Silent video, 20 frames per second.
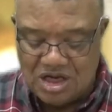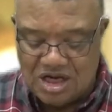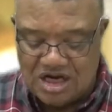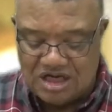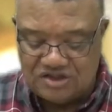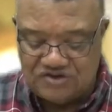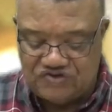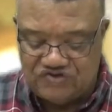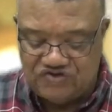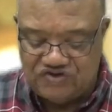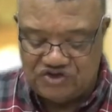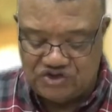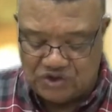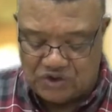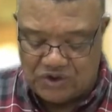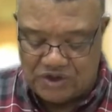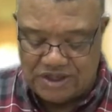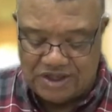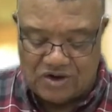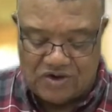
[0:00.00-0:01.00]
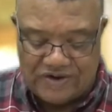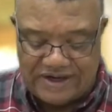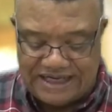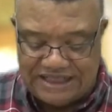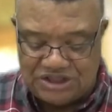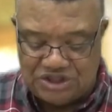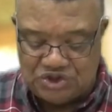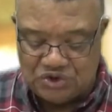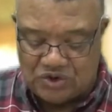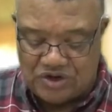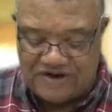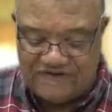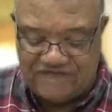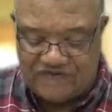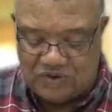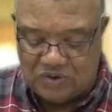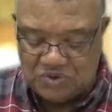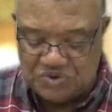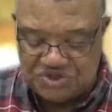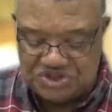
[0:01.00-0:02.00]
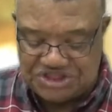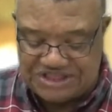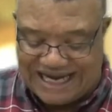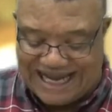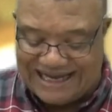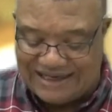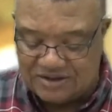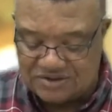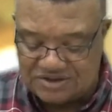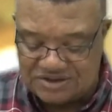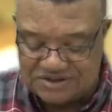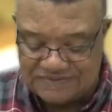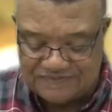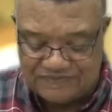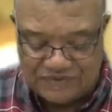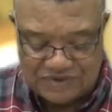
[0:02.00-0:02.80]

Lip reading: of joy, or a joyful shout.